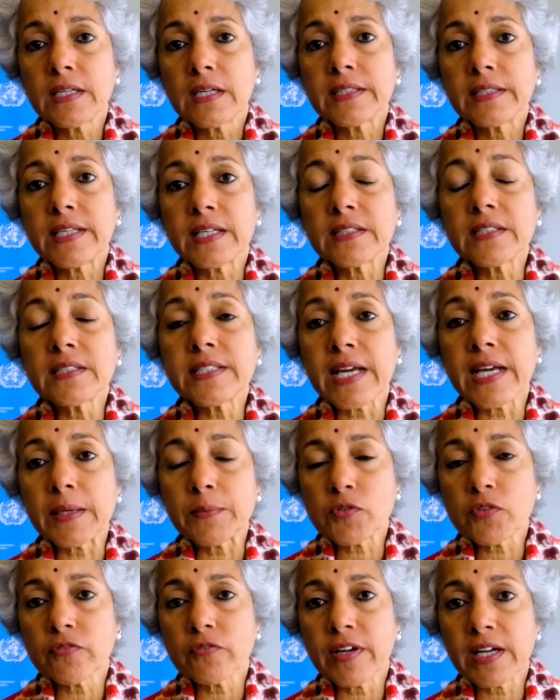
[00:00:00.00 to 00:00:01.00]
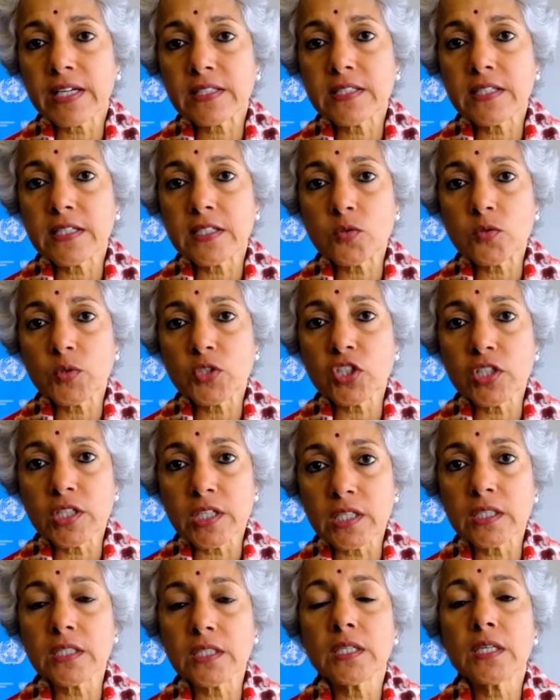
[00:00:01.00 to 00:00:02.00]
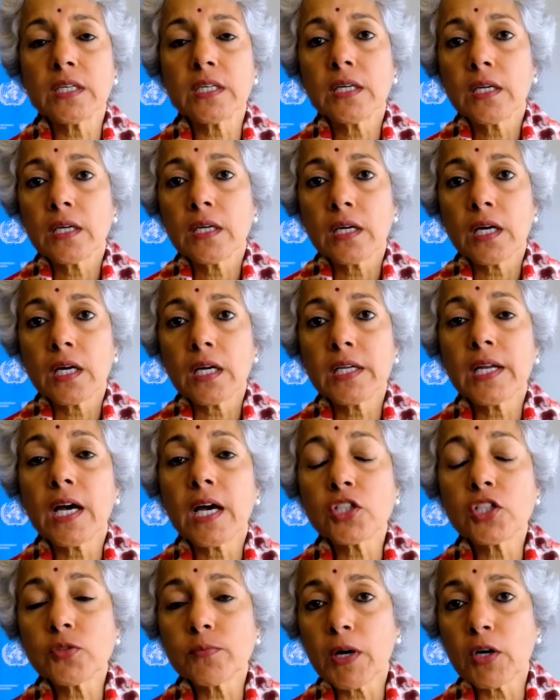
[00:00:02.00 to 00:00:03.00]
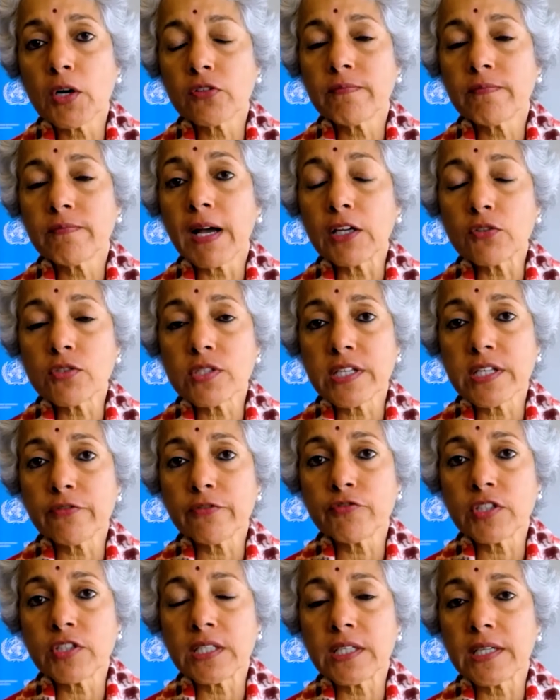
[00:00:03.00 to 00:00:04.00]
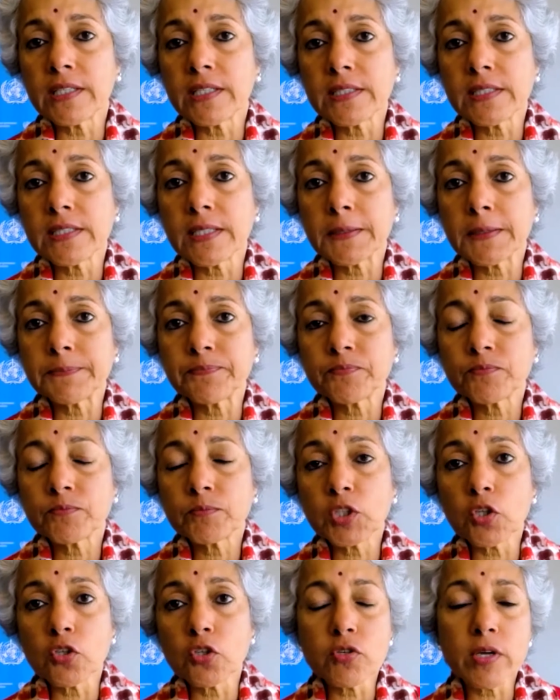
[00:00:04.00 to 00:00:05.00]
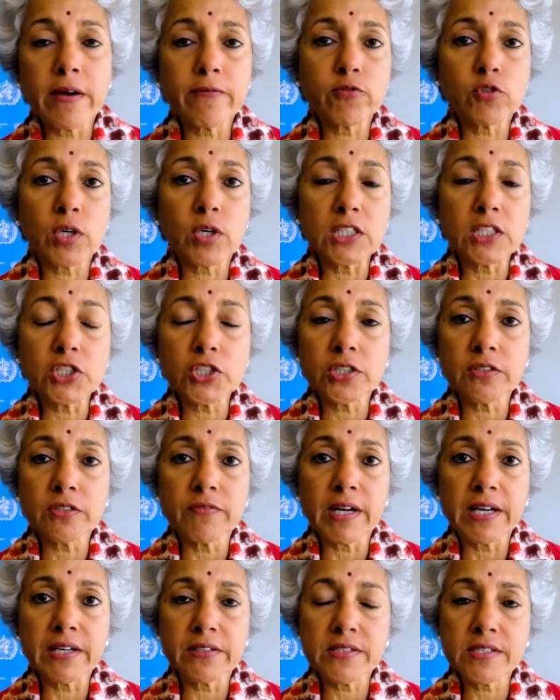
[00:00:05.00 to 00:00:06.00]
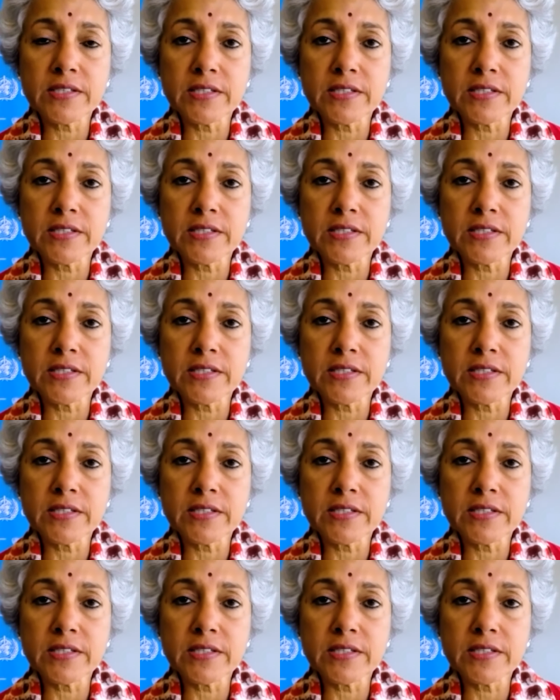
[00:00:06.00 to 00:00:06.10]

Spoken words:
the other types of vaccines, which need a large amount of biosafety, and because you have to culture the virus.